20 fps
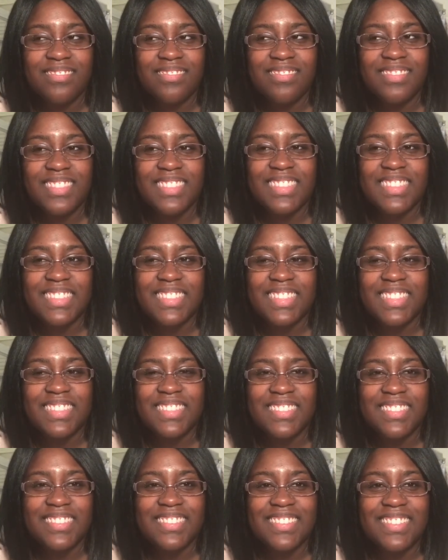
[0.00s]
twenty-six,
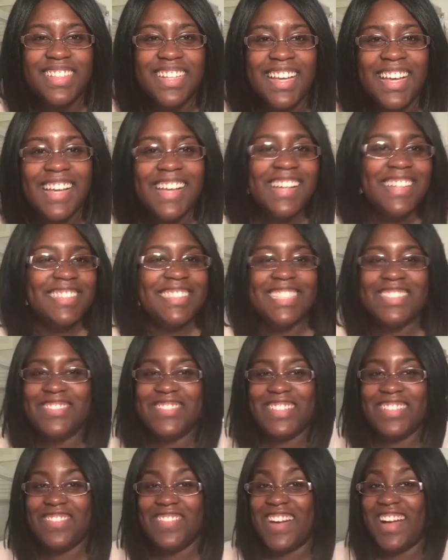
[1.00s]

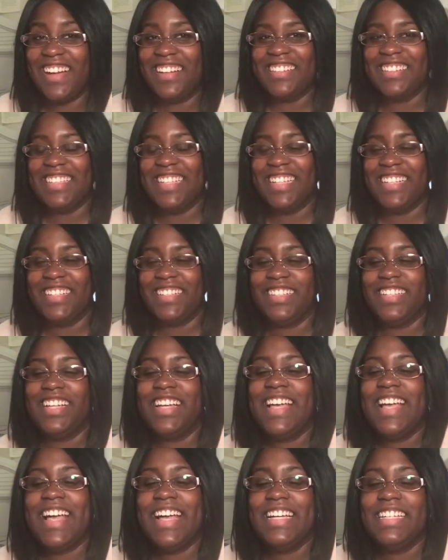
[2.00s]
somewhere around there,
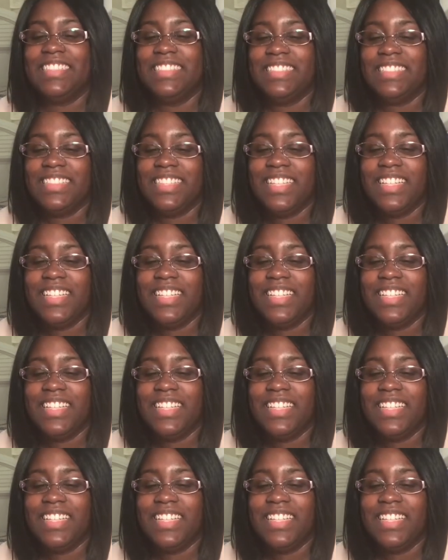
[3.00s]
and